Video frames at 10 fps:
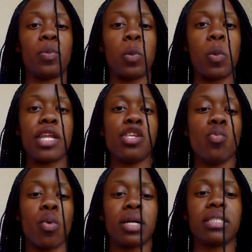when you
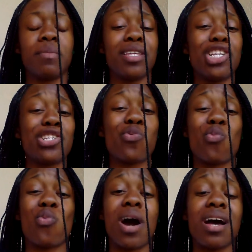want something, just
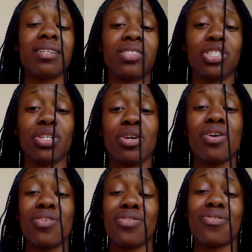watch
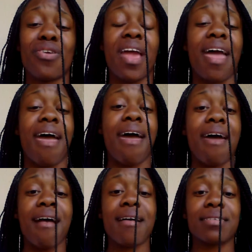your
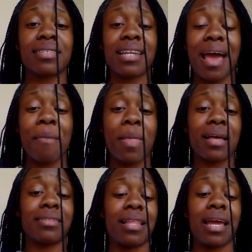ass. And
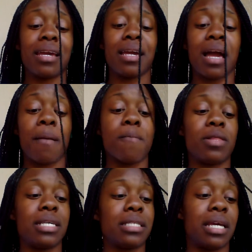I'm
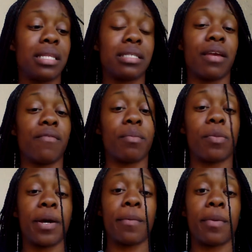really saying this like from the
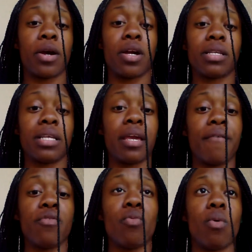bottom of my heart. Like, if
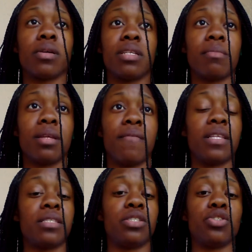you want something, if
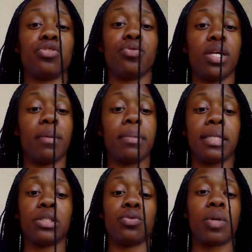this is your dream,
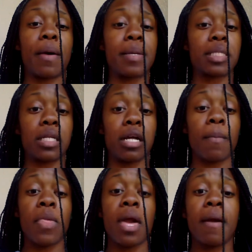please do not mess it up.
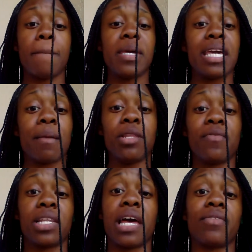Me, I'm
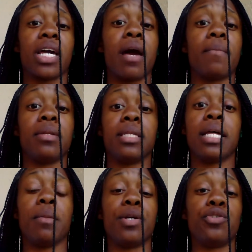living life like I'm in
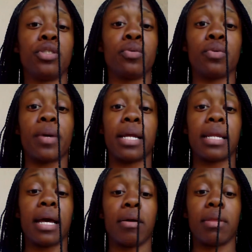elementary school right
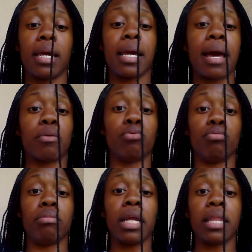now. Like, I don't do
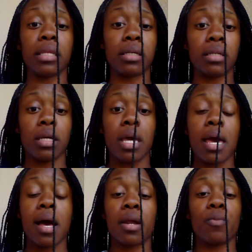nothing.
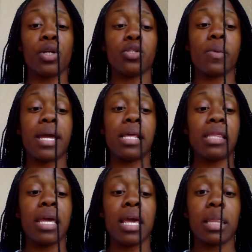I don't want to do
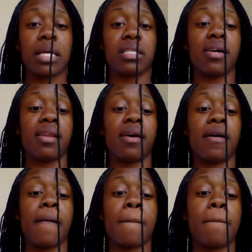anything that's gonna
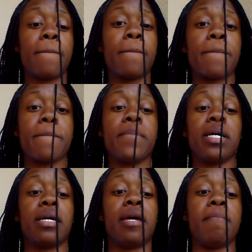
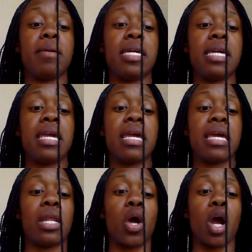put me
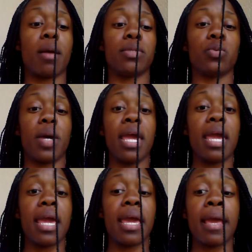in harm's
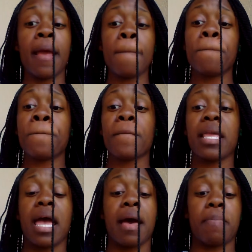way.
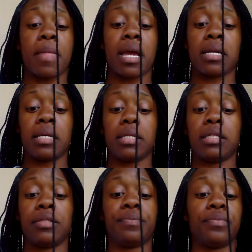I'm not gonna
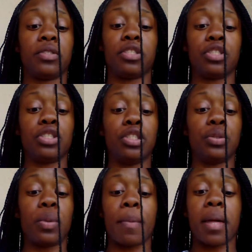
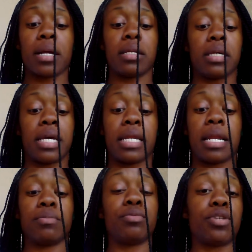get in.
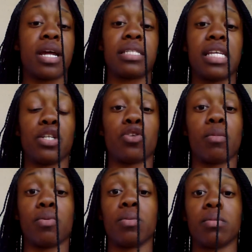I'm trying to stay in
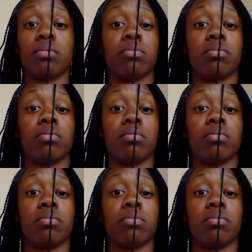trouble.